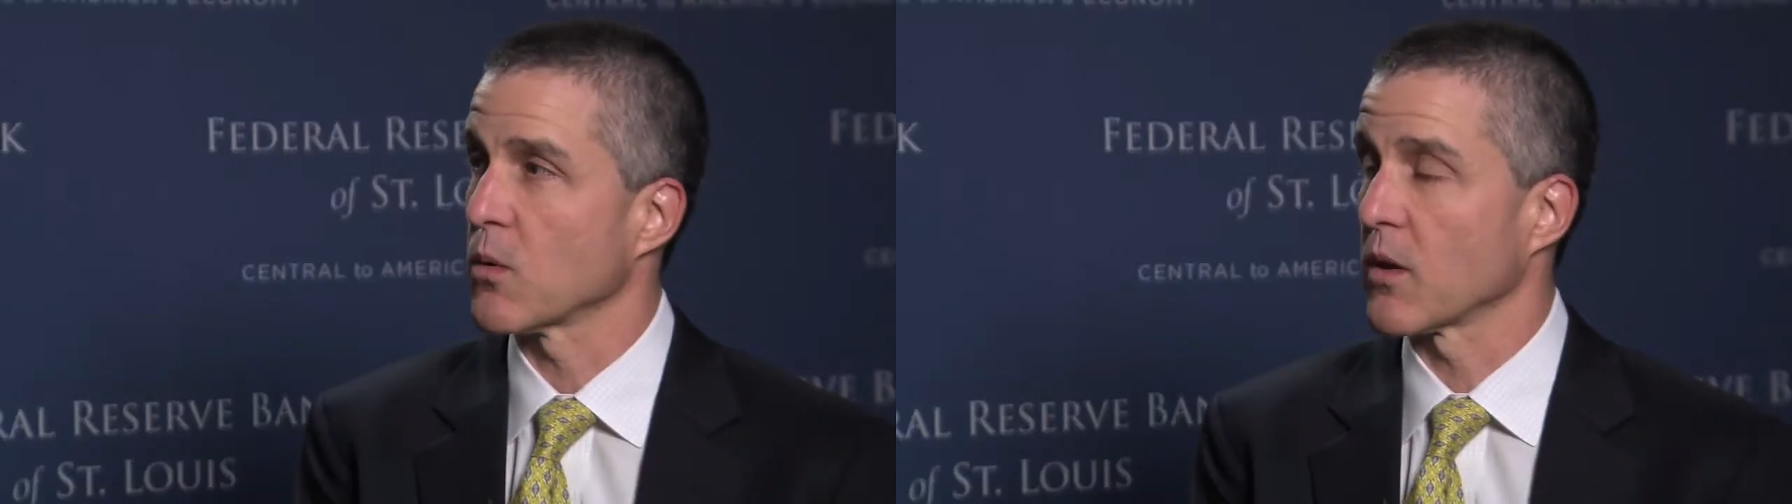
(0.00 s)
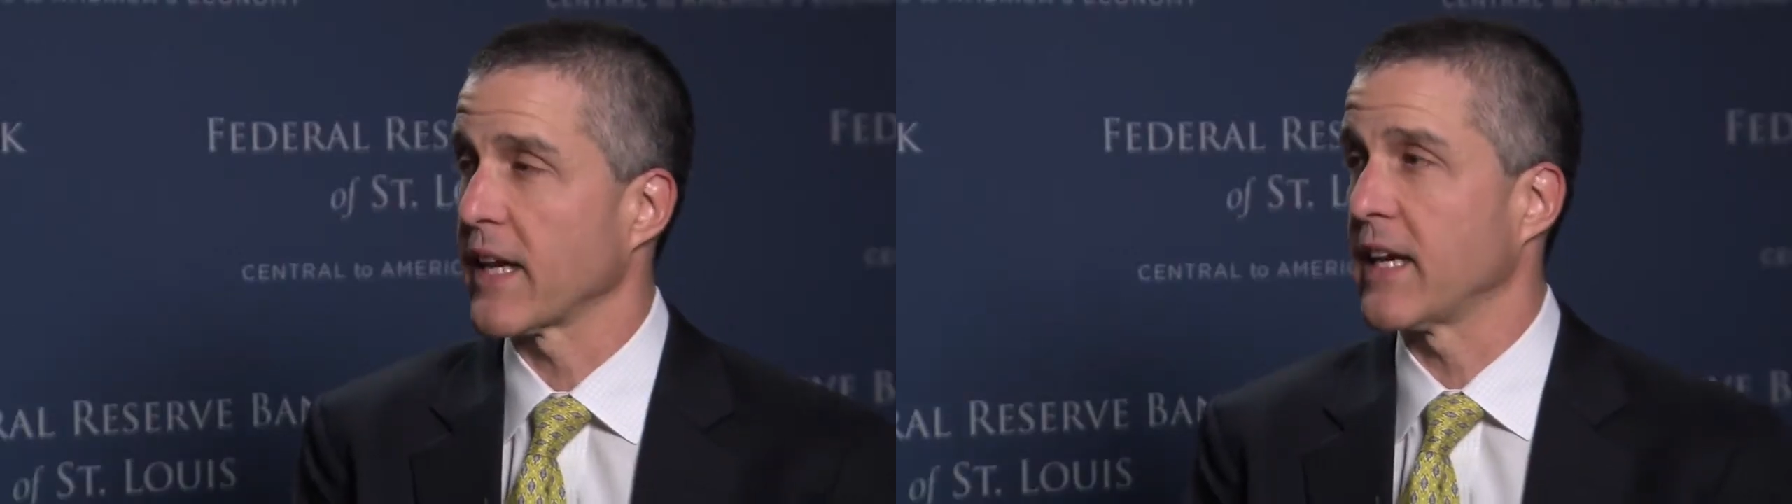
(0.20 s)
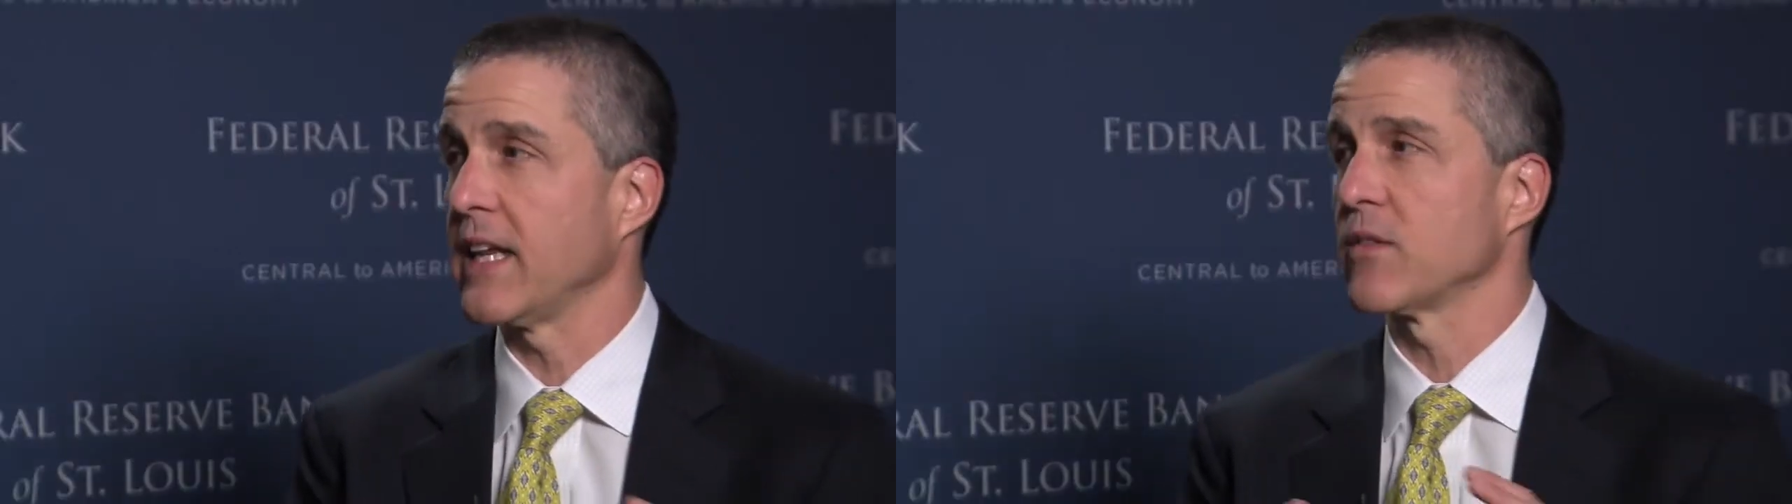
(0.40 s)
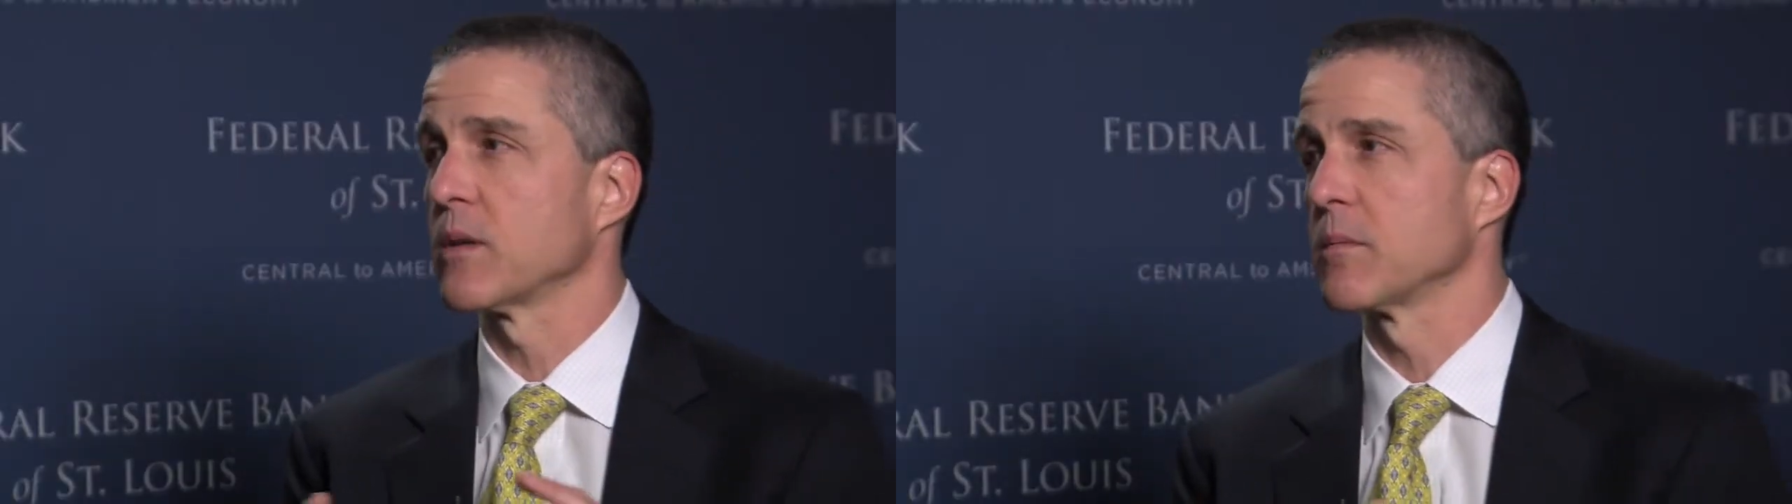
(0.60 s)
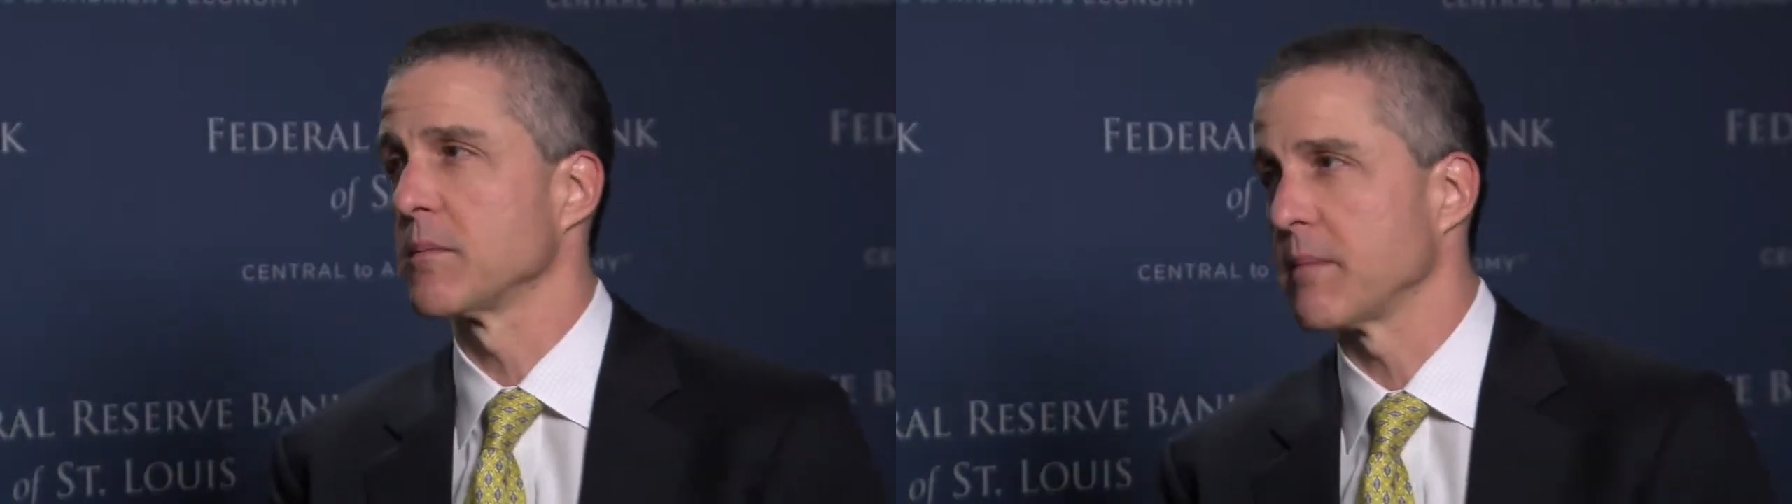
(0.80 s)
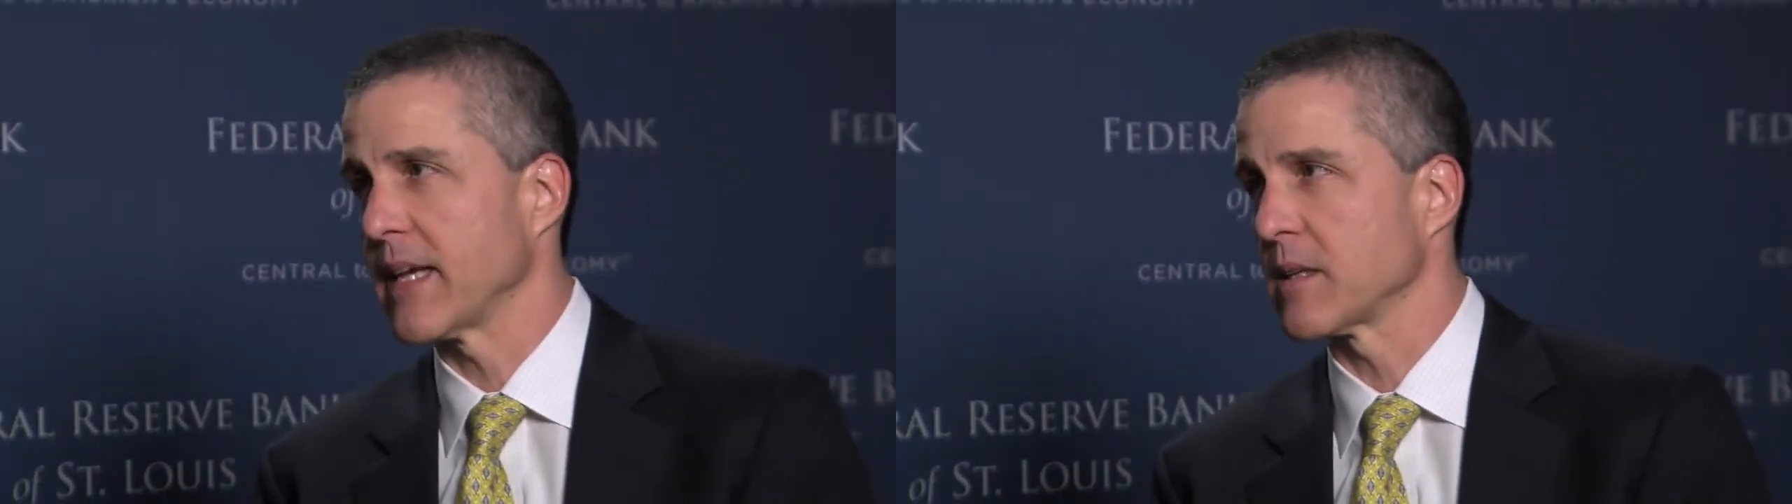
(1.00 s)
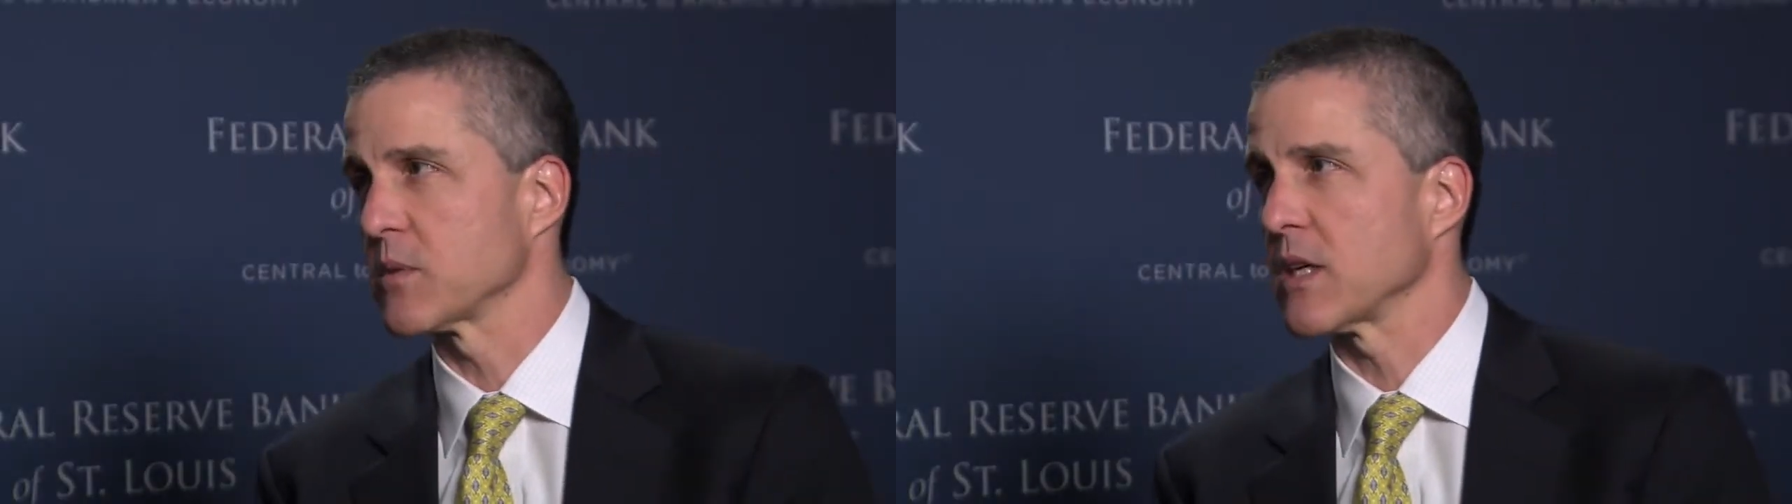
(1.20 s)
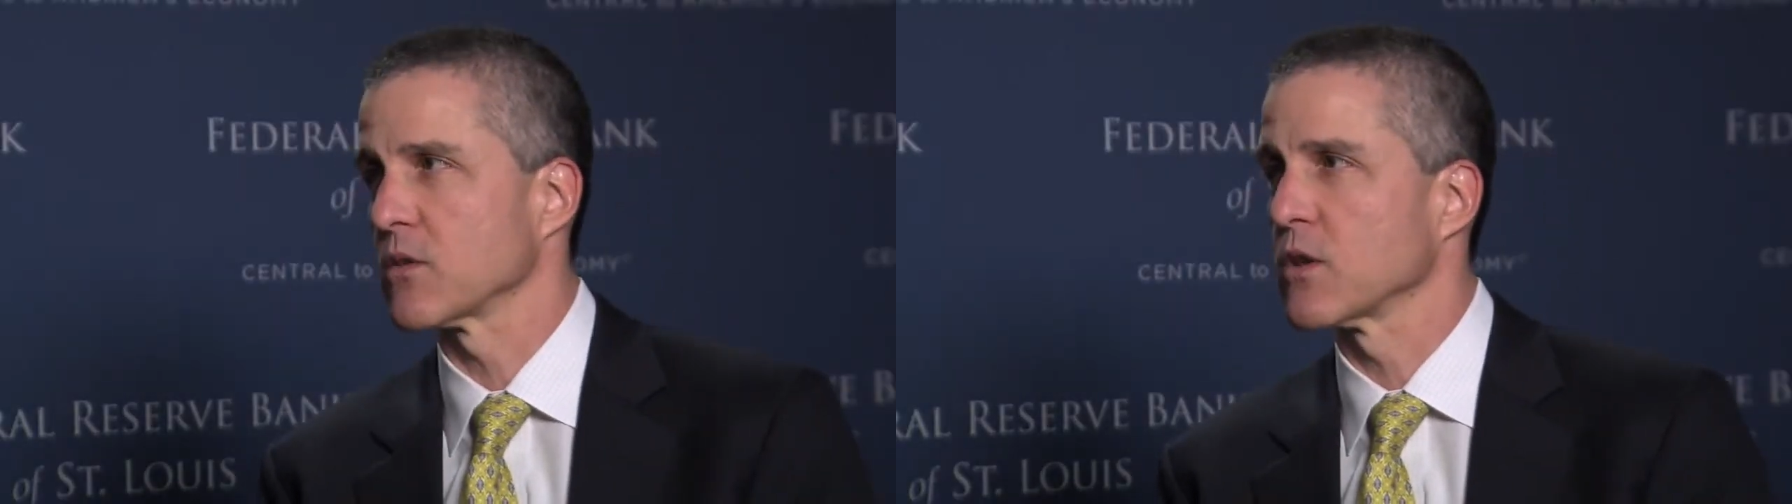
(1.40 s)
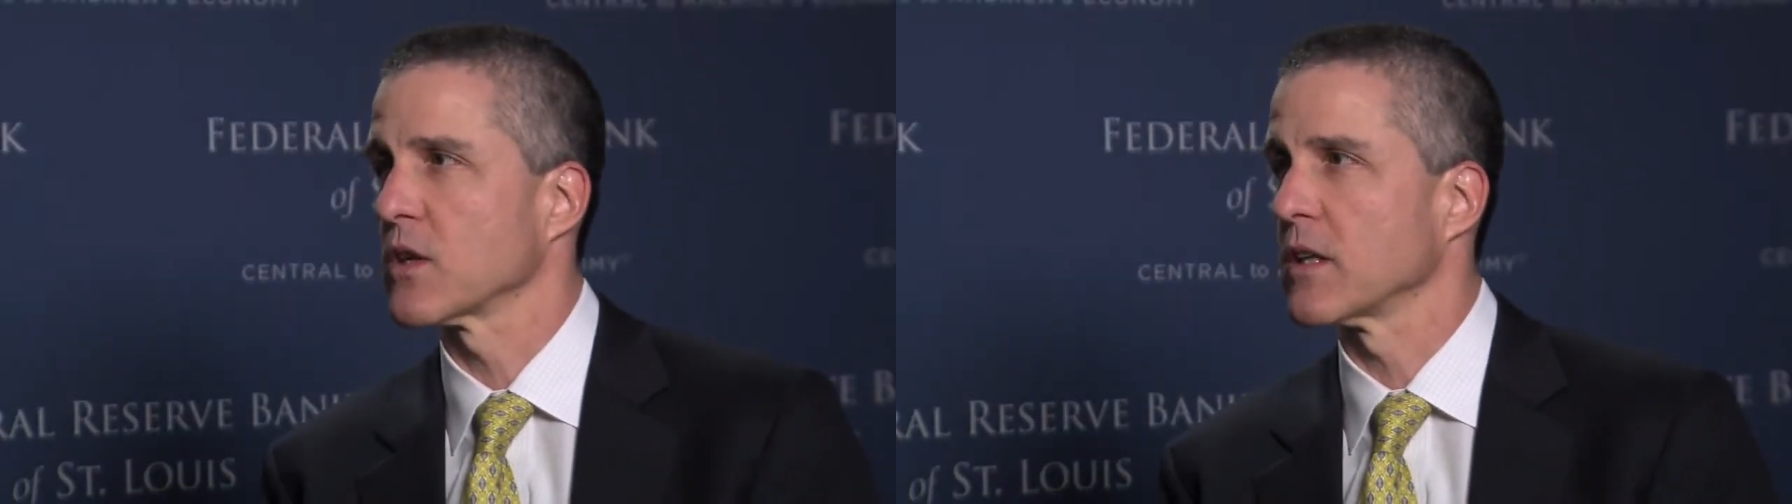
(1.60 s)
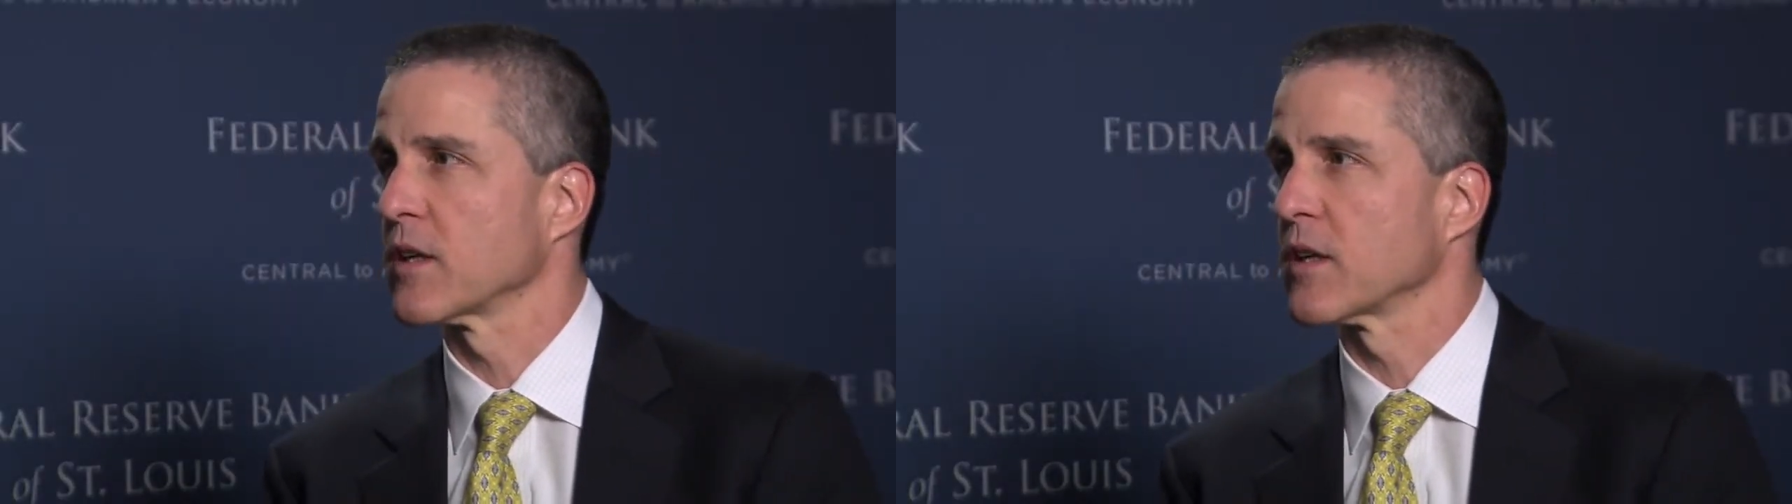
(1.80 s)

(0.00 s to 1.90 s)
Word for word: or they could even make themselves look a